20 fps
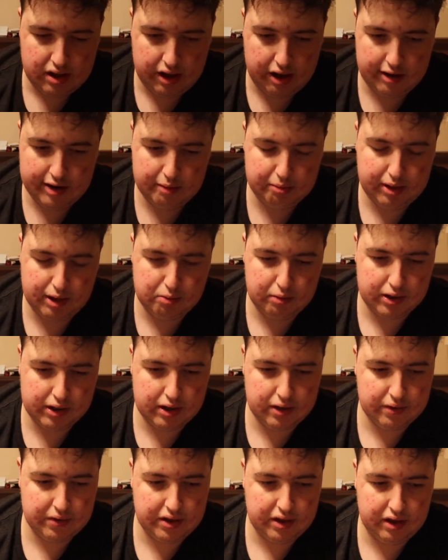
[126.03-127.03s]
I only played 1
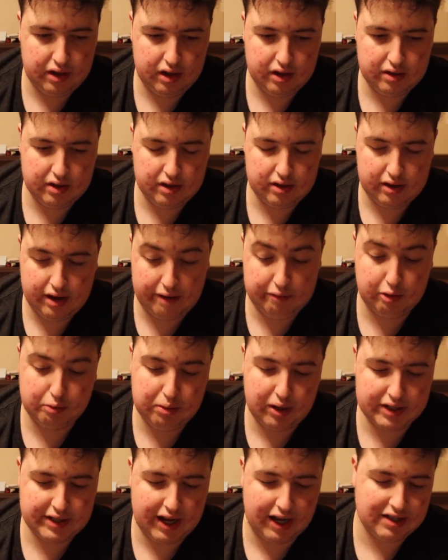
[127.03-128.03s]
Goki, and then
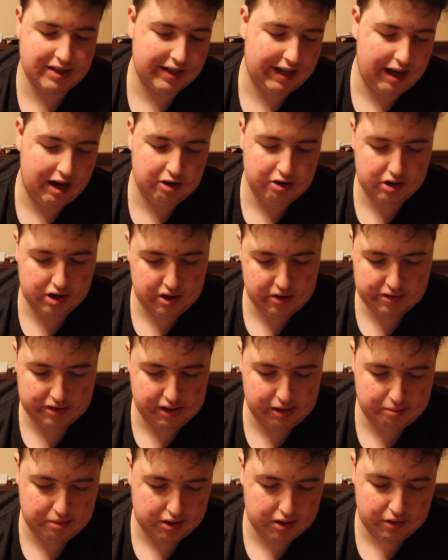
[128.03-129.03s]
everyone played decks to counter
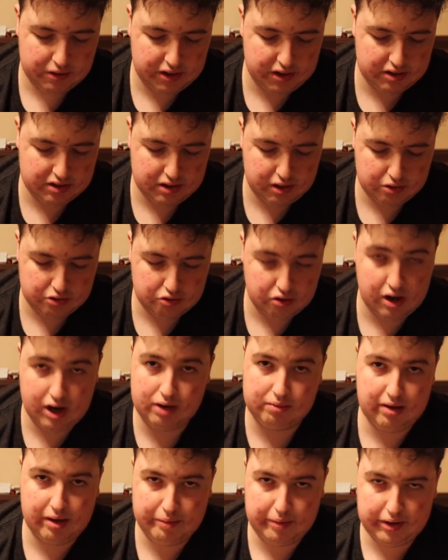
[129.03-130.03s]
Goki, but Goki's so
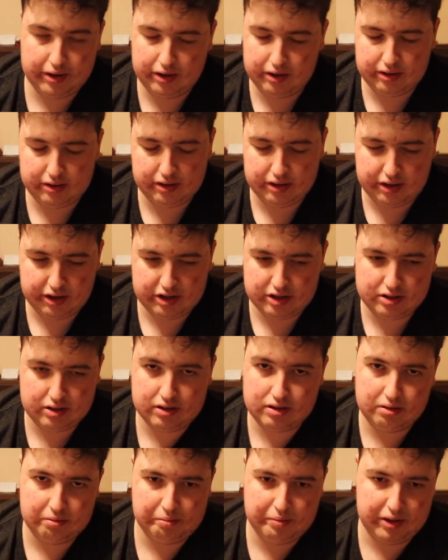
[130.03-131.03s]
strong in my opinion that I
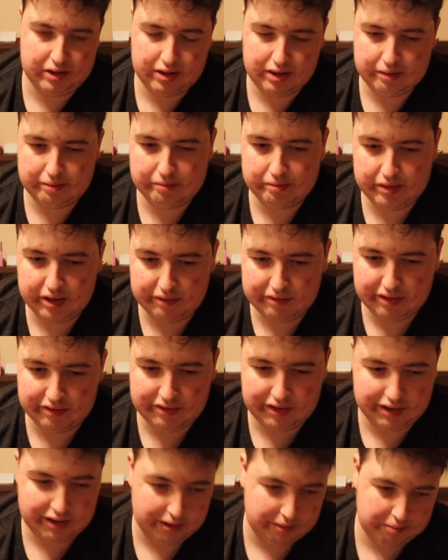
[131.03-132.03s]
just don't beat them, even
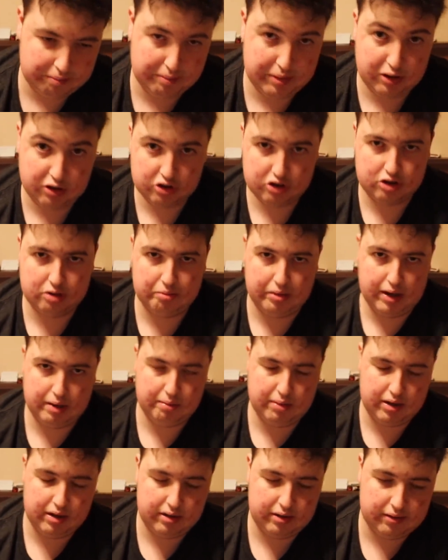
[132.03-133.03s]
if they builds to
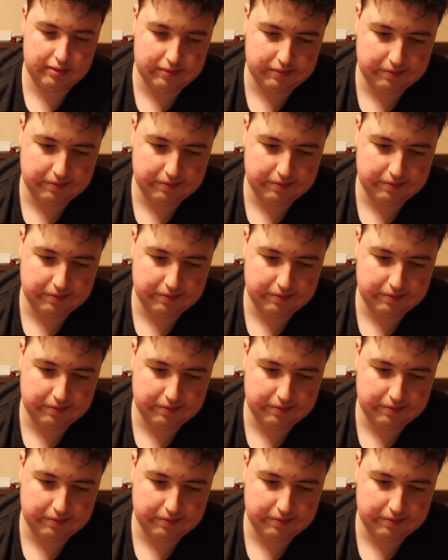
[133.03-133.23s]
beat me.